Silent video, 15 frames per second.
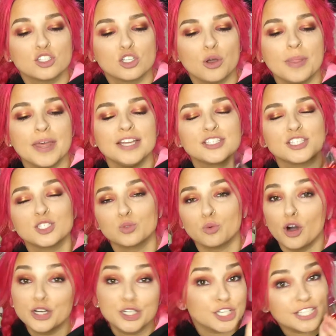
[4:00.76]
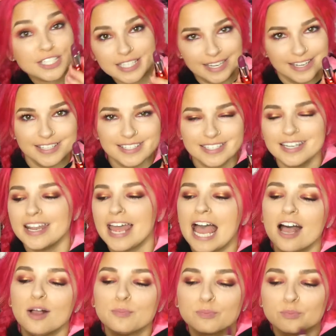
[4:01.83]
So that's swatch Sinister
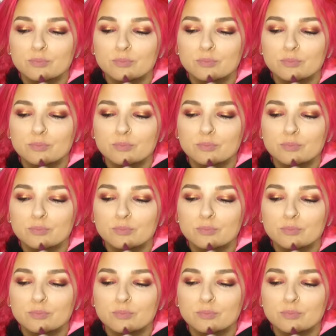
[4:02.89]
now.